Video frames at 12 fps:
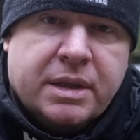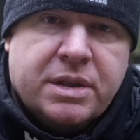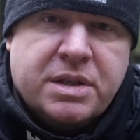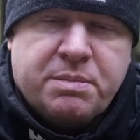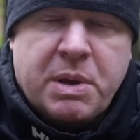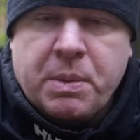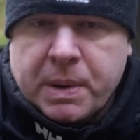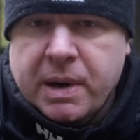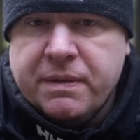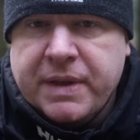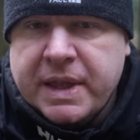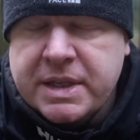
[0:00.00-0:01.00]
Just be aware
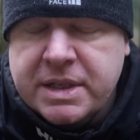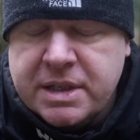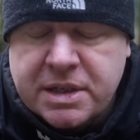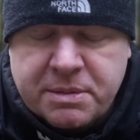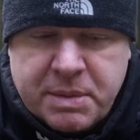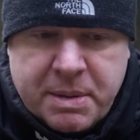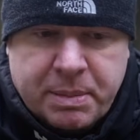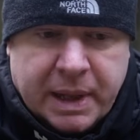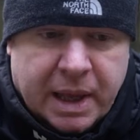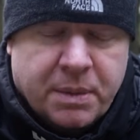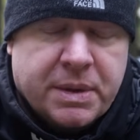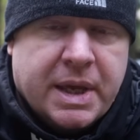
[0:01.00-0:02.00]
of that. This is just me
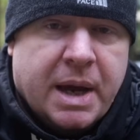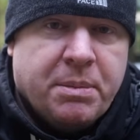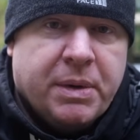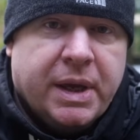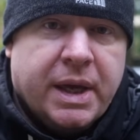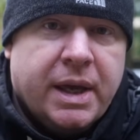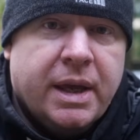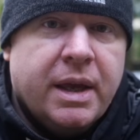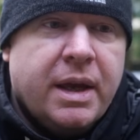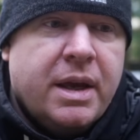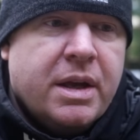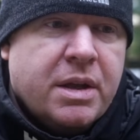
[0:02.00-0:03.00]
playing with camera gear,
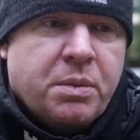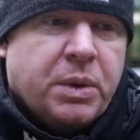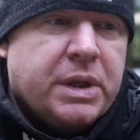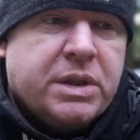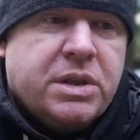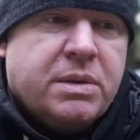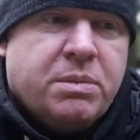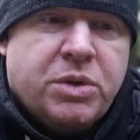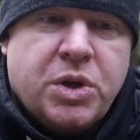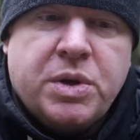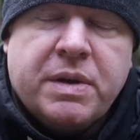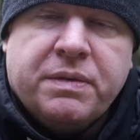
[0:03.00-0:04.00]
wanting to
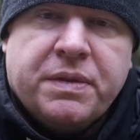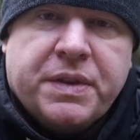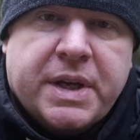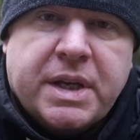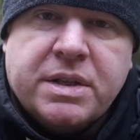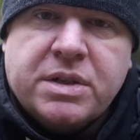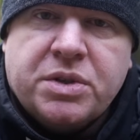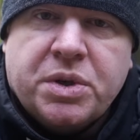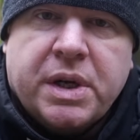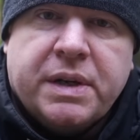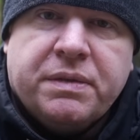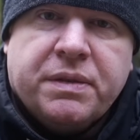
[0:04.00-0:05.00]
do different things and
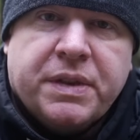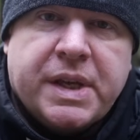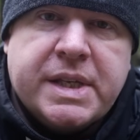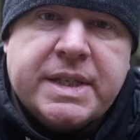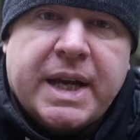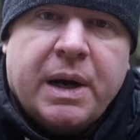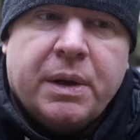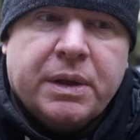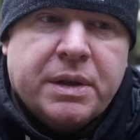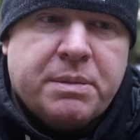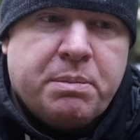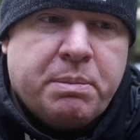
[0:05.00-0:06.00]
try different things out,
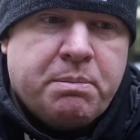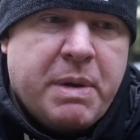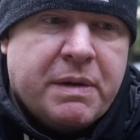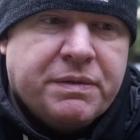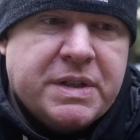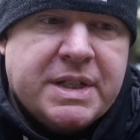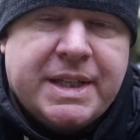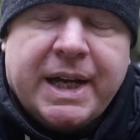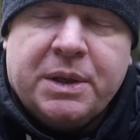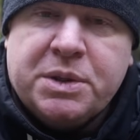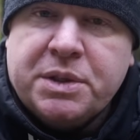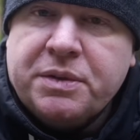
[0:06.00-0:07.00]
and a bit of
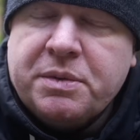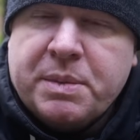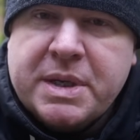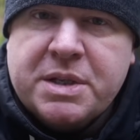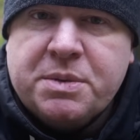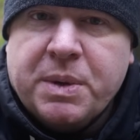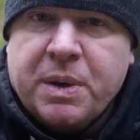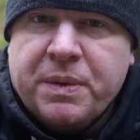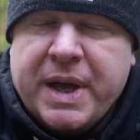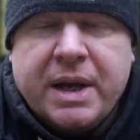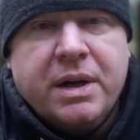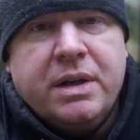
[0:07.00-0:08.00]
nostalgia for me as well,
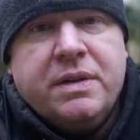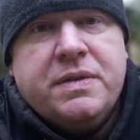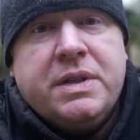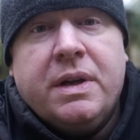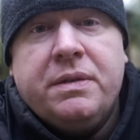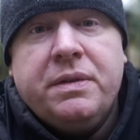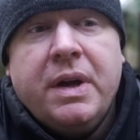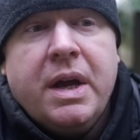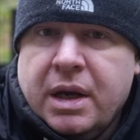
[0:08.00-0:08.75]
that kind of stuff.